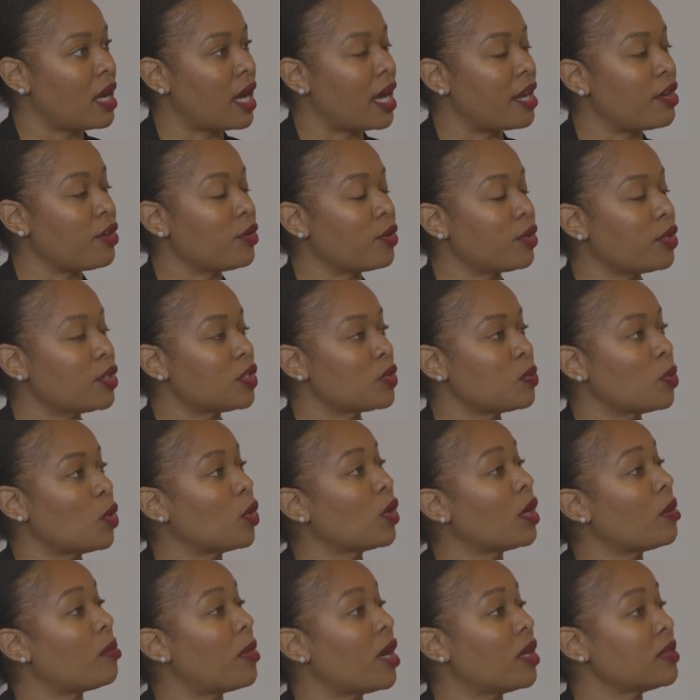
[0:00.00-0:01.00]
I know you
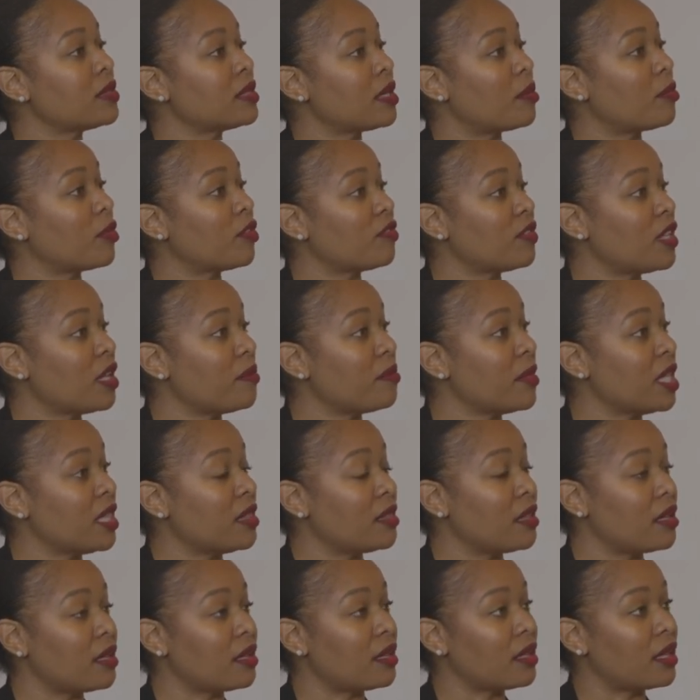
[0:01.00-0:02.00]
spoke about some of them
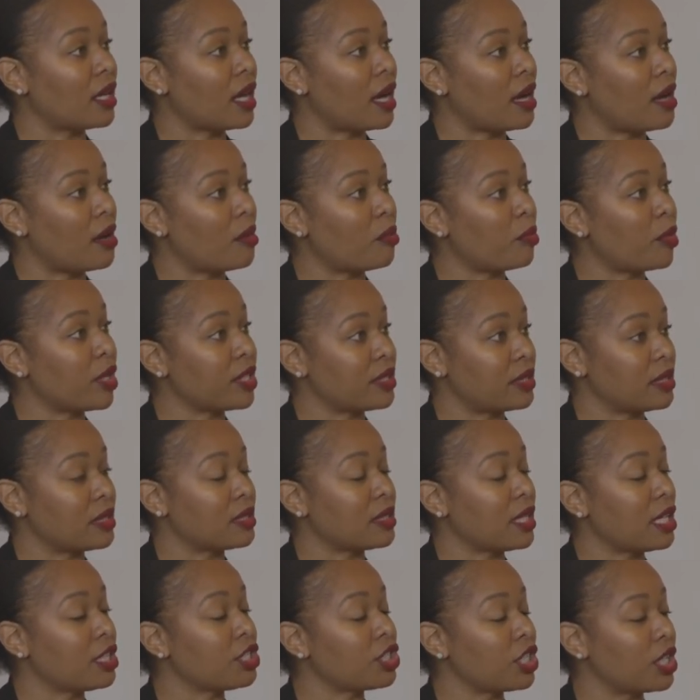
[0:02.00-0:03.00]
in the
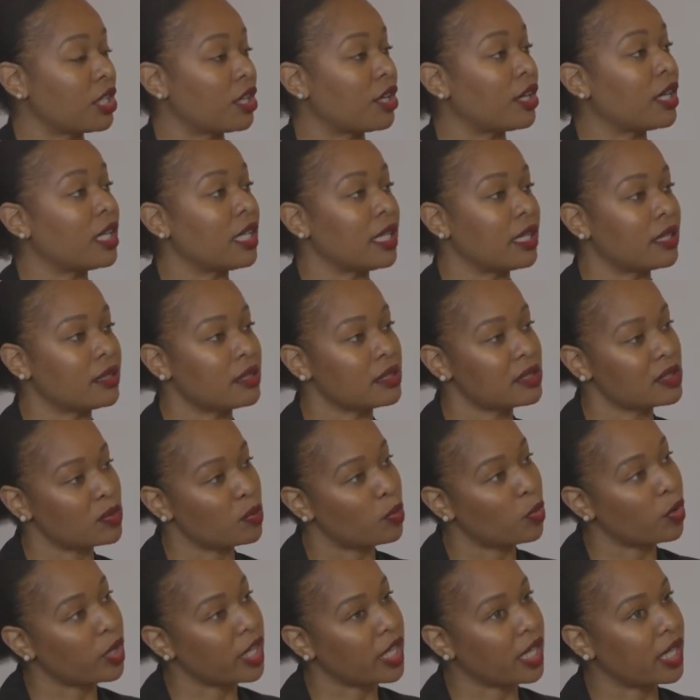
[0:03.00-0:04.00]
presentation earlier this
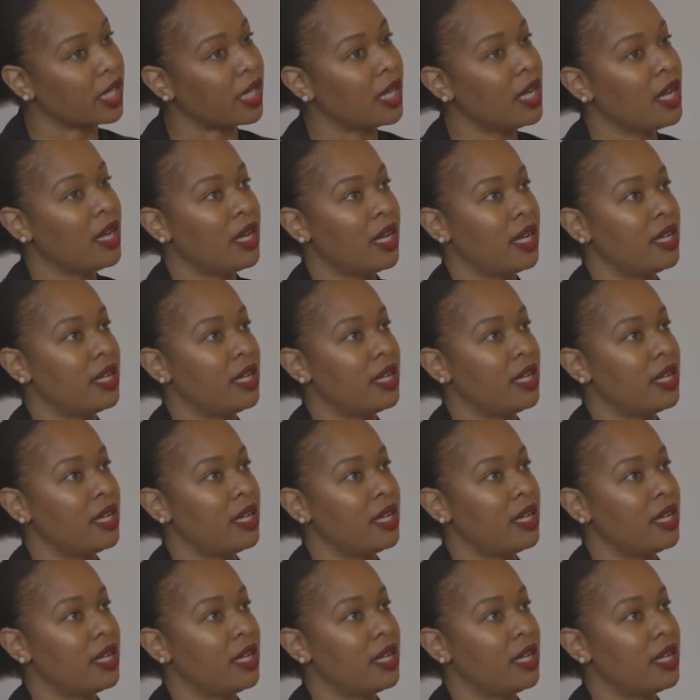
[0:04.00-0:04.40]
morning,